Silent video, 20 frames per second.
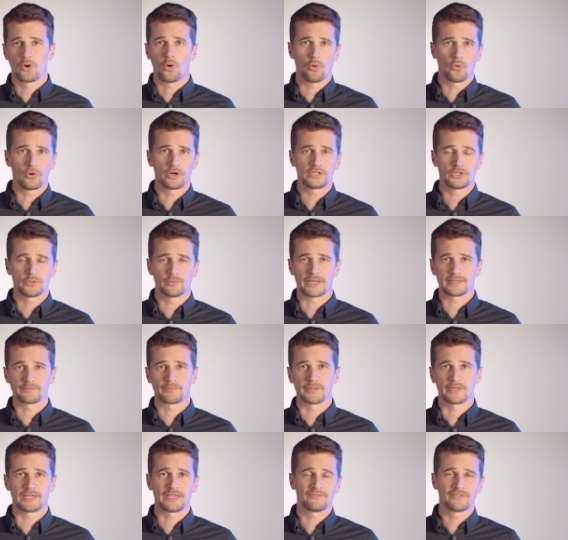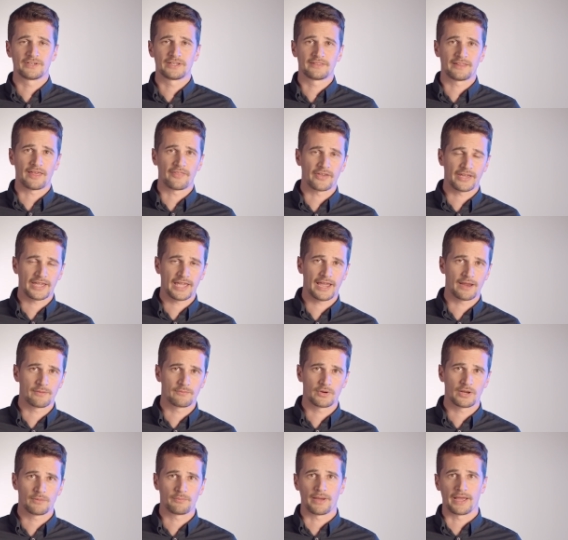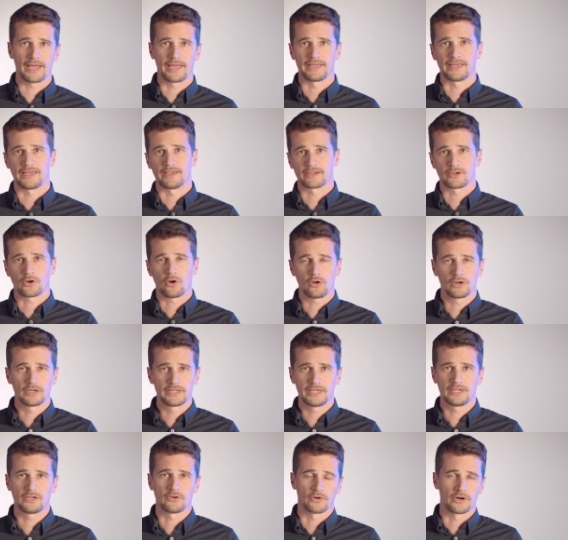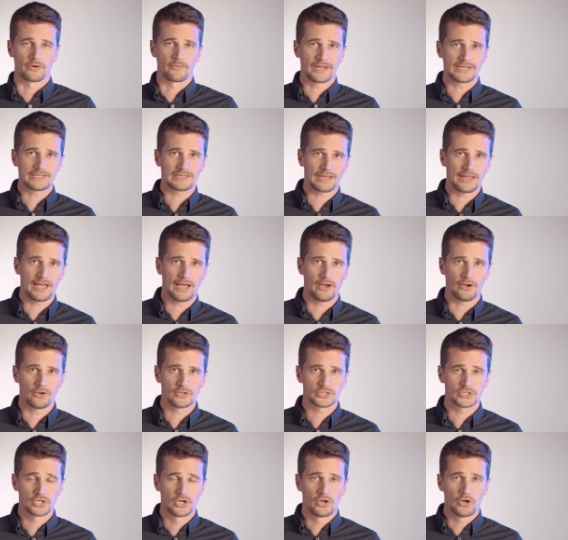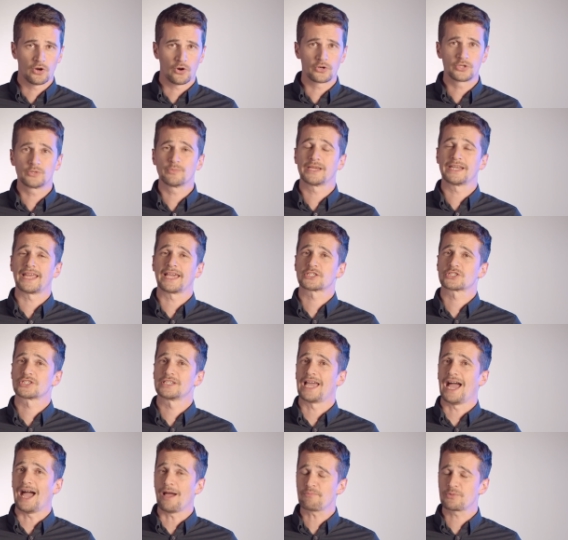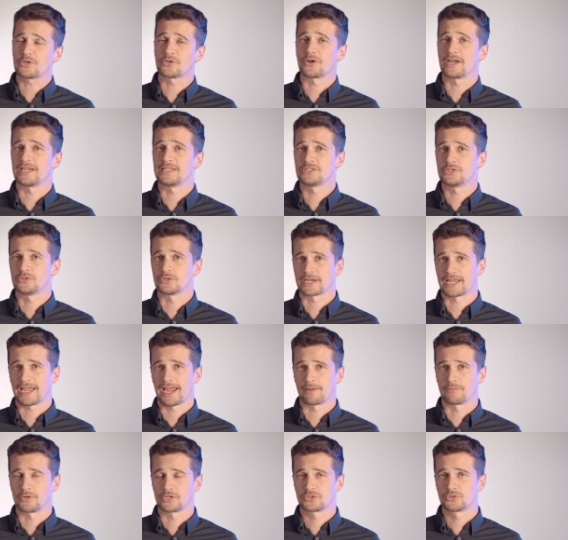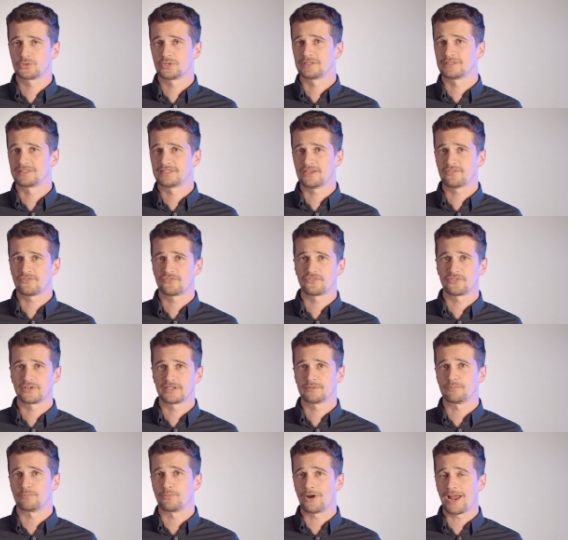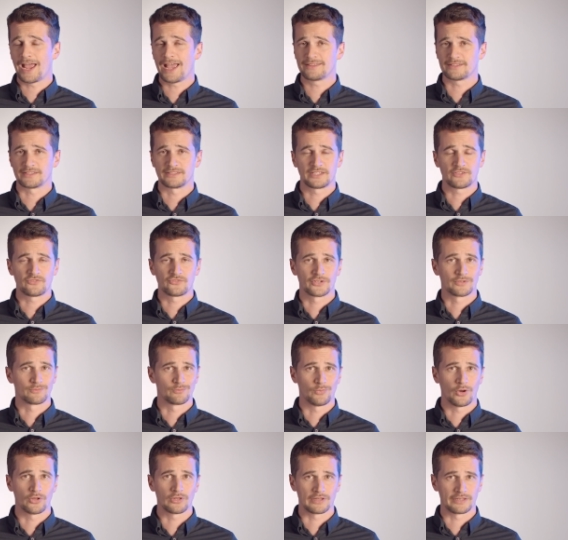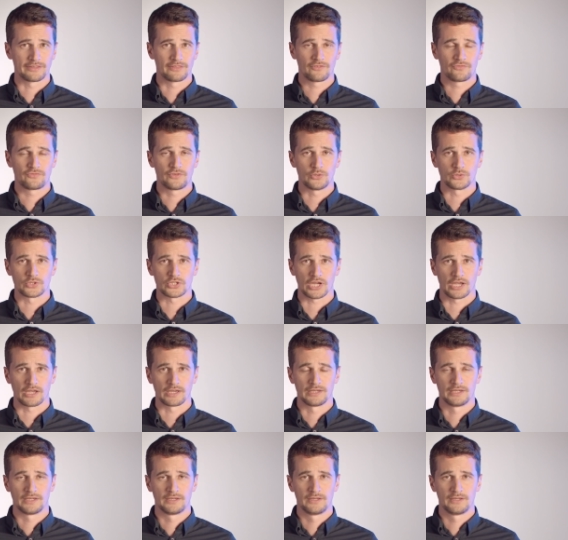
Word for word: Or you might be given another camera by a colleague or a rental house, or you might actually upgrade your camera to a different brand, and different model in the future.